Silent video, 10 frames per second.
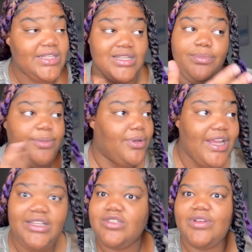Some people
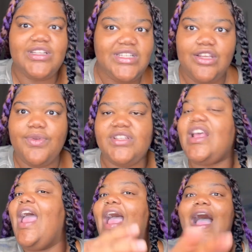like the smell of cigarettes.
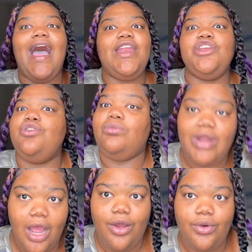How do you
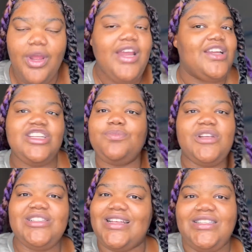know that just
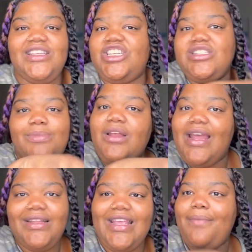because I said she smelled
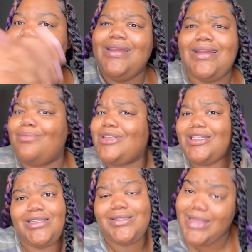like that mean that I'm saying
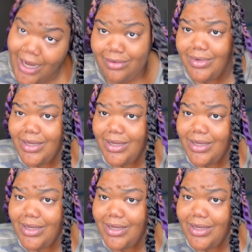she stank?